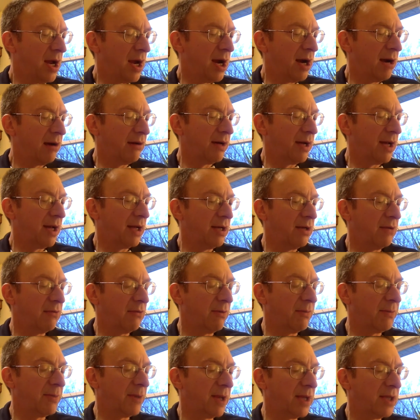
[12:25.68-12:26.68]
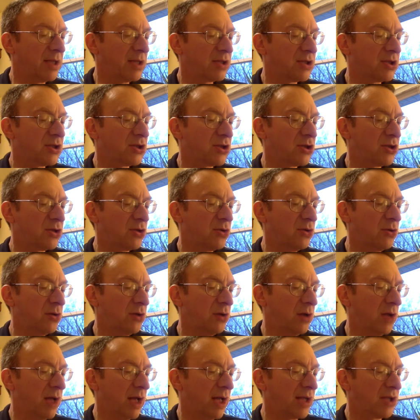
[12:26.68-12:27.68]
Arietti replaced the
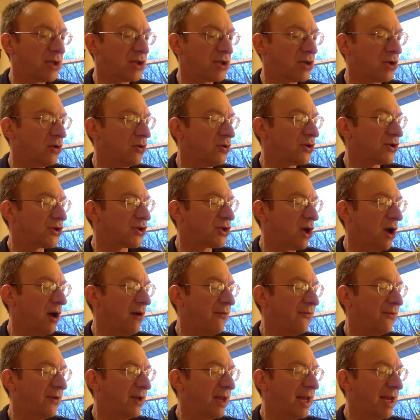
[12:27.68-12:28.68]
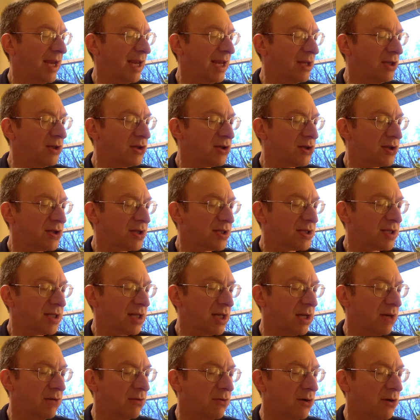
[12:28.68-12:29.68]
stool and stole softly into the
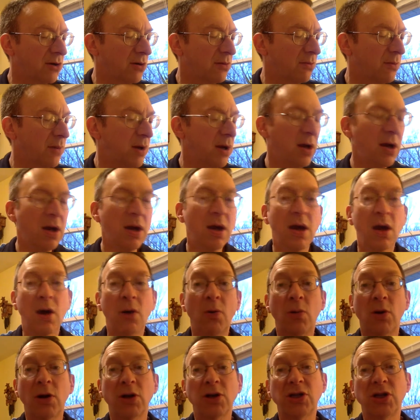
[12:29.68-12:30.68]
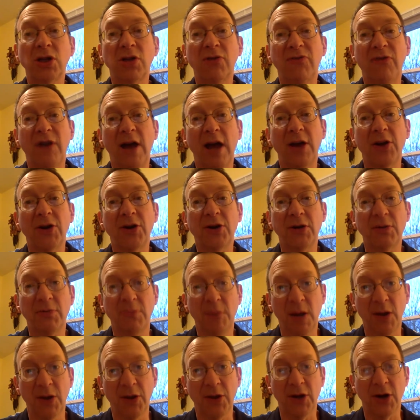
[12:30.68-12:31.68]
sitting room where she found her
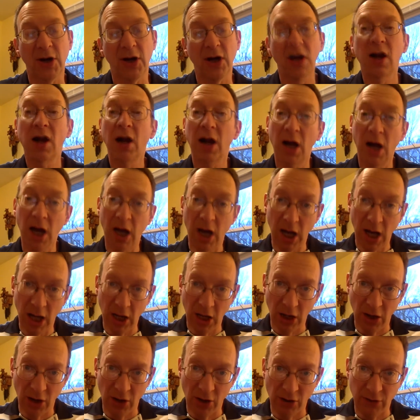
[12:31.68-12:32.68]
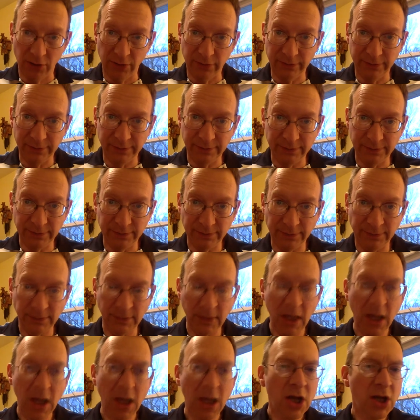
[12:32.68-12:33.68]
mother alone.
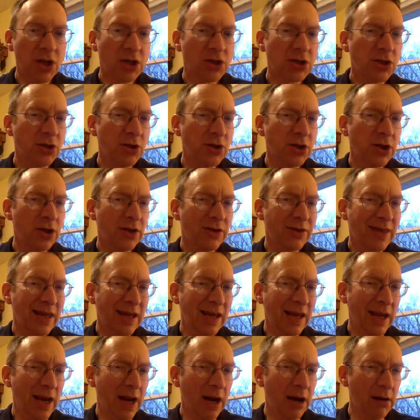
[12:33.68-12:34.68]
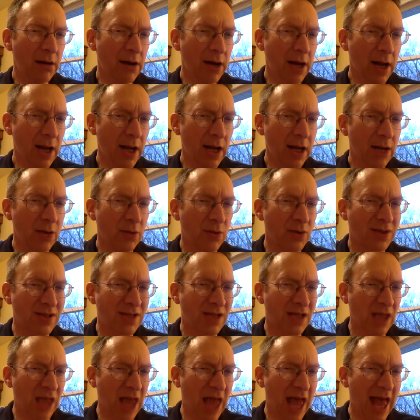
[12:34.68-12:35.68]
So do you think Arietti was
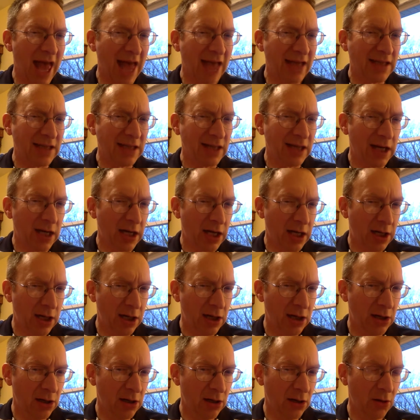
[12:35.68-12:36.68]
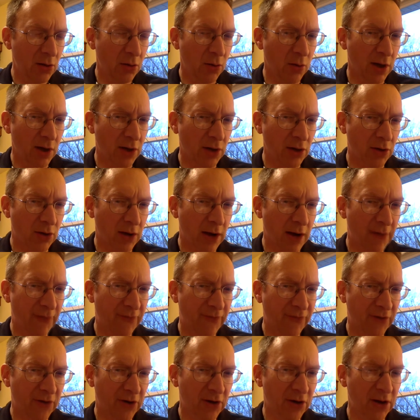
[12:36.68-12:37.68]
glad to hear what
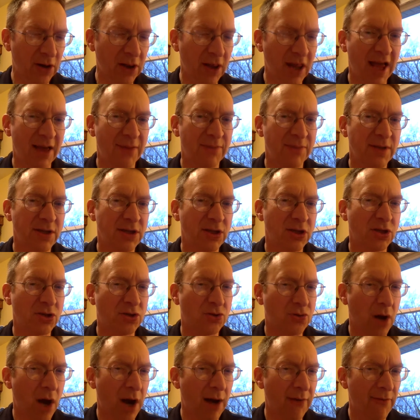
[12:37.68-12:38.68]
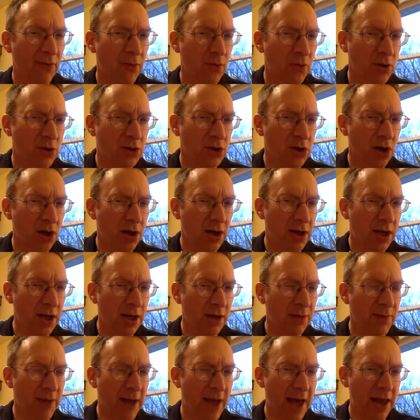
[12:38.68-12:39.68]
Crabfur and Mrs. Driver were talking
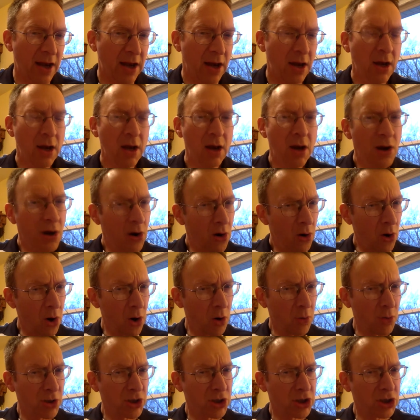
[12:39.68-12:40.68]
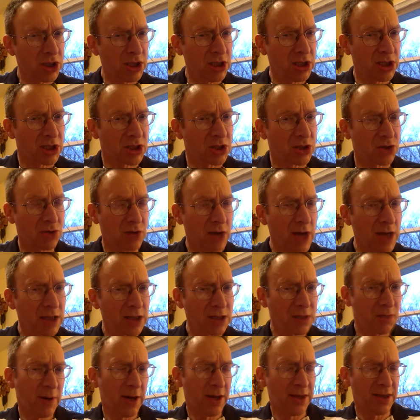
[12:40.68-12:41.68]
about, or was she
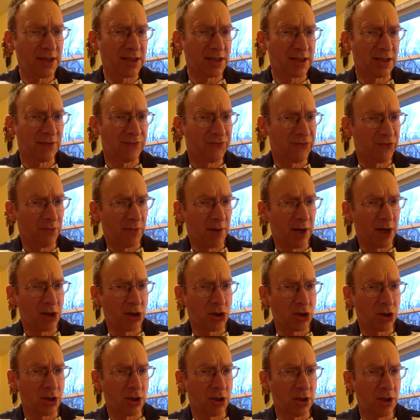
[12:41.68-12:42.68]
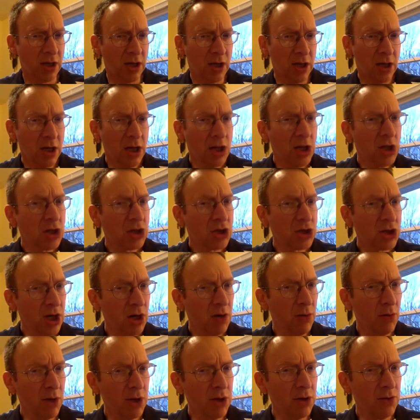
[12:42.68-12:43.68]
distressed by this information?
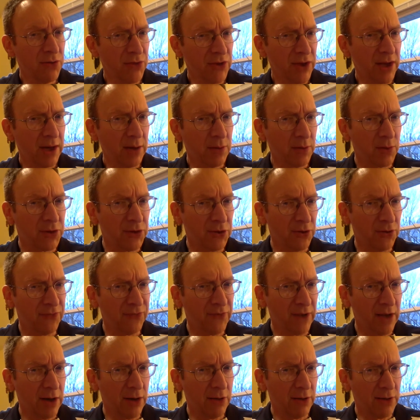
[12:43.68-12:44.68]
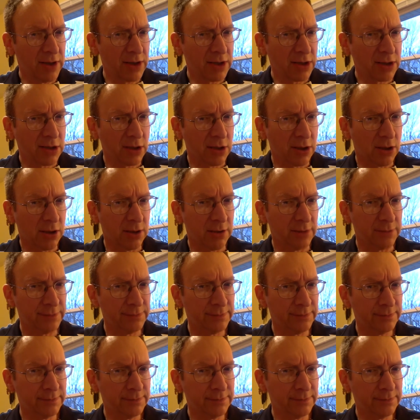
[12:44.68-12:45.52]
Share what you think with your fellow listener.